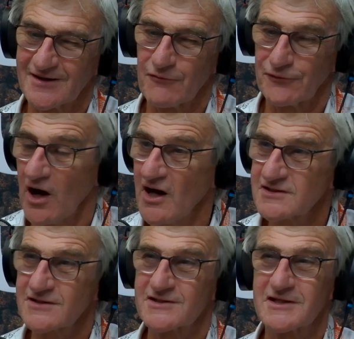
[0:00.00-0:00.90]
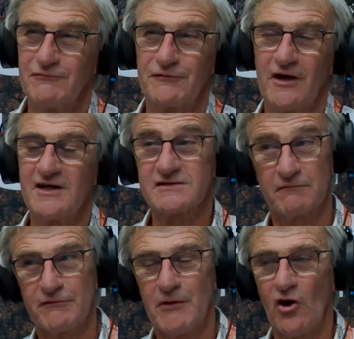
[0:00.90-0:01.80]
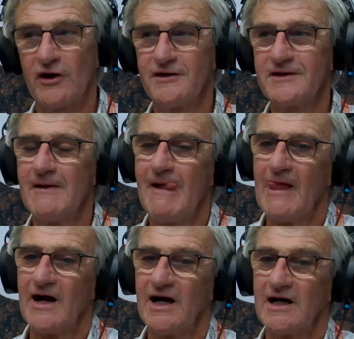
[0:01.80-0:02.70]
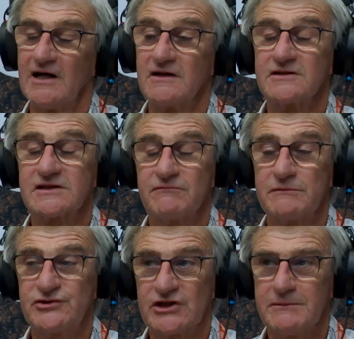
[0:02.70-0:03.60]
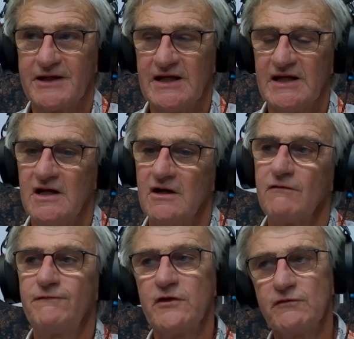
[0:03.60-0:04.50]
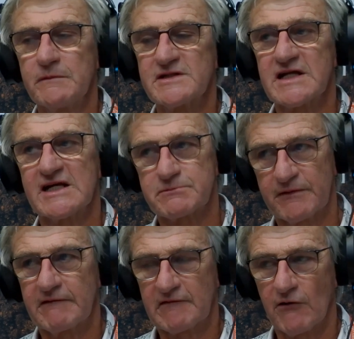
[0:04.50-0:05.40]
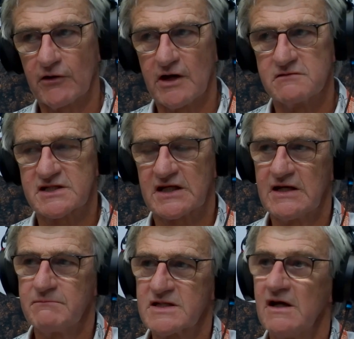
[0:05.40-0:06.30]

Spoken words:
France, there's some from France, some from Holland, some from Germany, a few from the States, but they've got their own schemes.